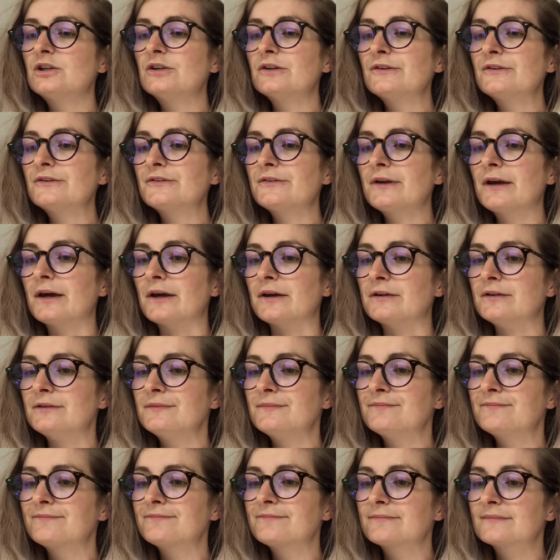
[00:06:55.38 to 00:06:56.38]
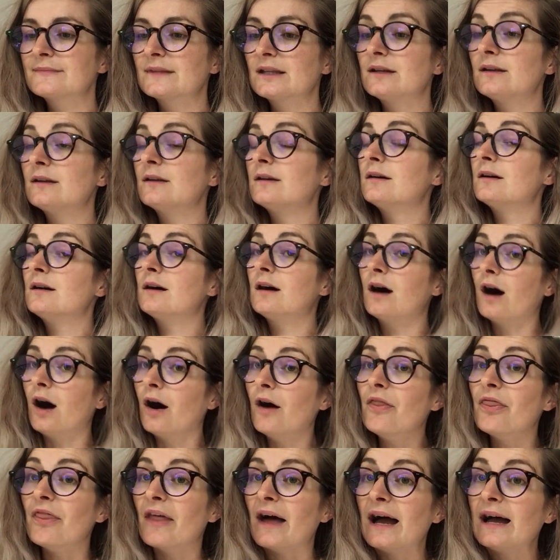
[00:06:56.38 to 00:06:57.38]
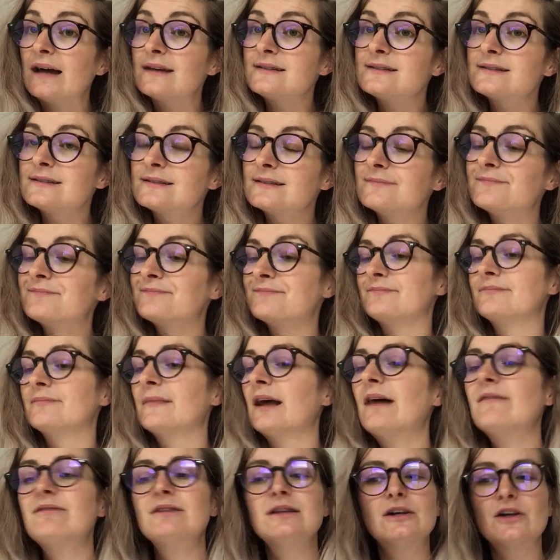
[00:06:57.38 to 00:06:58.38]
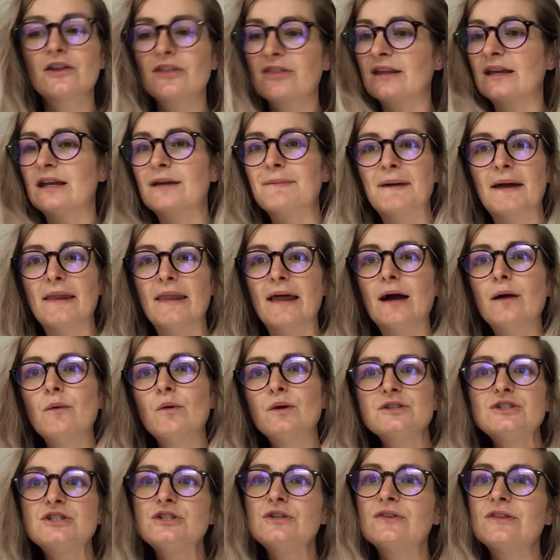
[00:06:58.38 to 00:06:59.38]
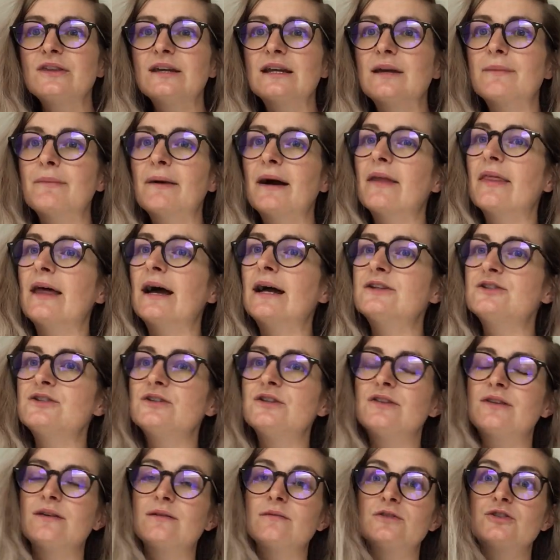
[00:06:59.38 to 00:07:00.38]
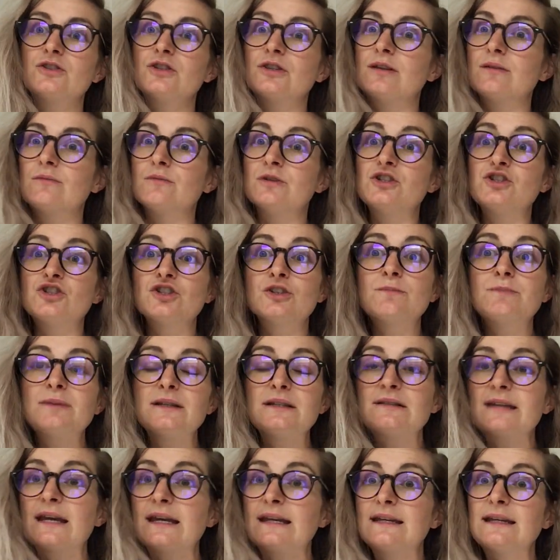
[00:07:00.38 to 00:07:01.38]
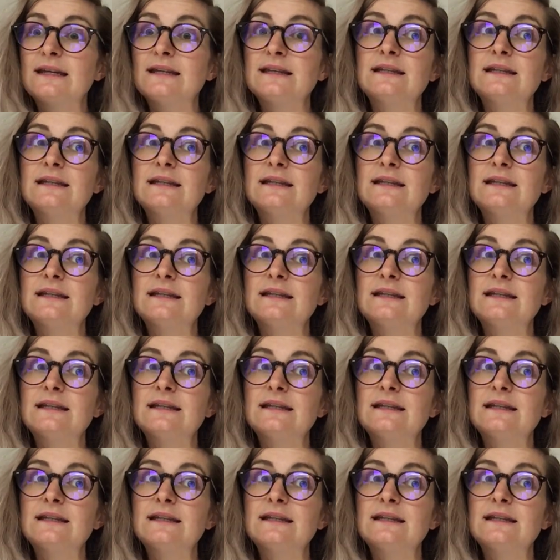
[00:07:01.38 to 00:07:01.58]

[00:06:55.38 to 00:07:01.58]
So on that, have a little think about that. What do you think about that? Do you think we should be taking